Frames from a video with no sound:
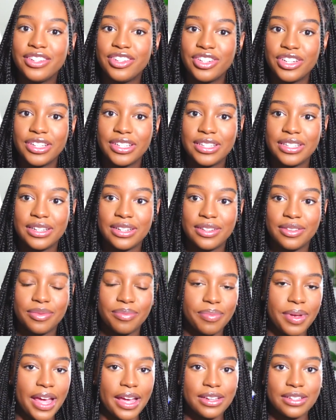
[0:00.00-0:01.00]
just
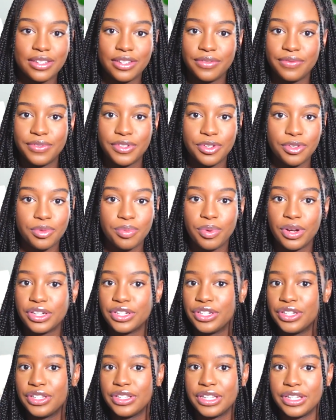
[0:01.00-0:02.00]
packs of
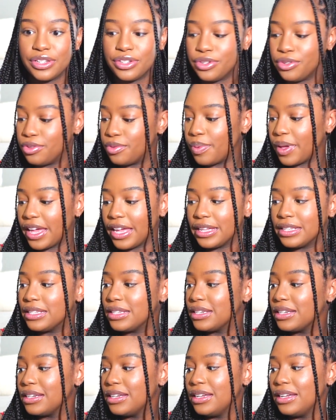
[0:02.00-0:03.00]
toothbrushes and toothpaste